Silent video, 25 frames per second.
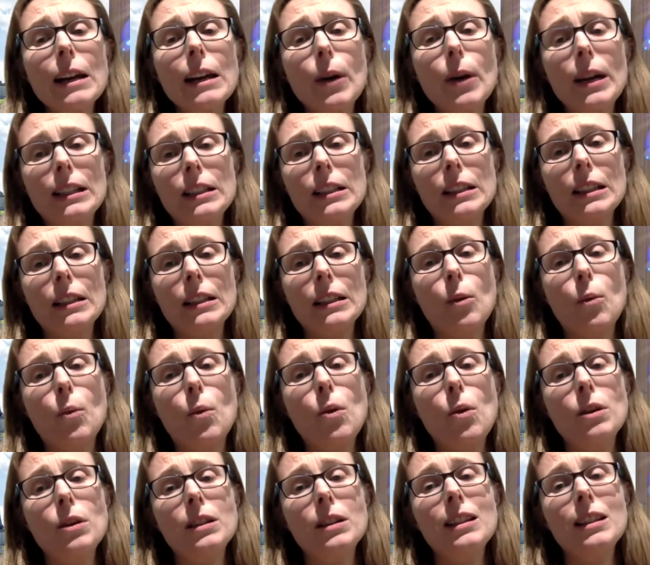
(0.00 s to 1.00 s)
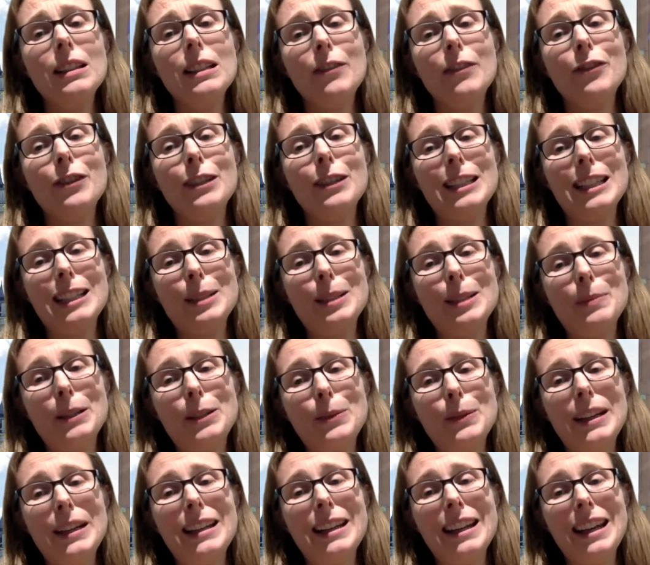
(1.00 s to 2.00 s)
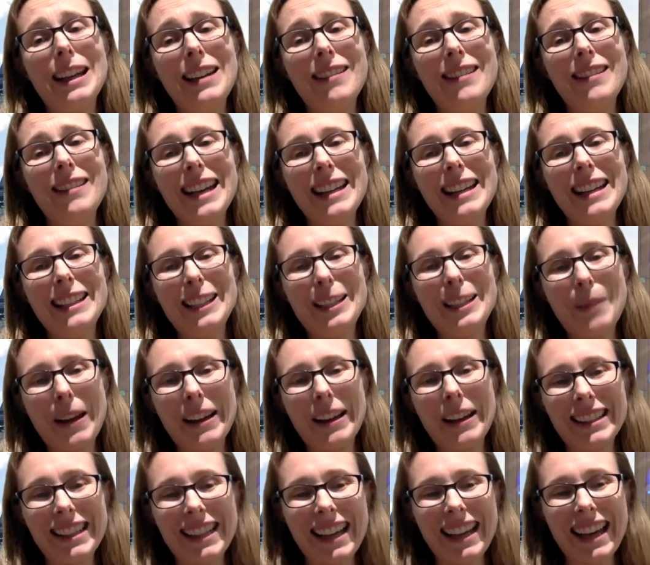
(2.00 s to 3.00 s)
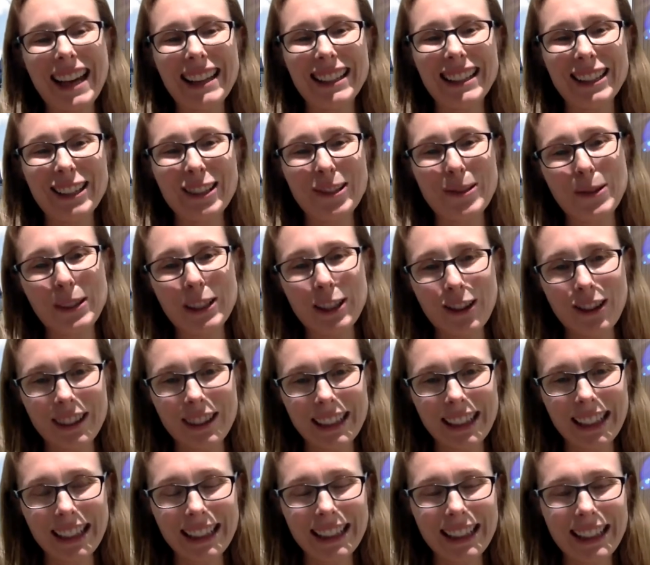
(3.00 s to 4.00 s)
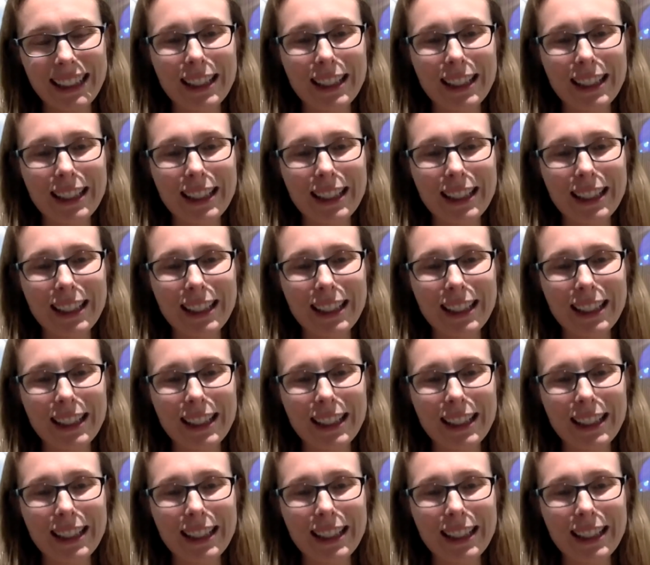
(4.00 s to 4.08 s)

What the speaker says: question. What are the differences between a hearing aid dispenser and an audiologist?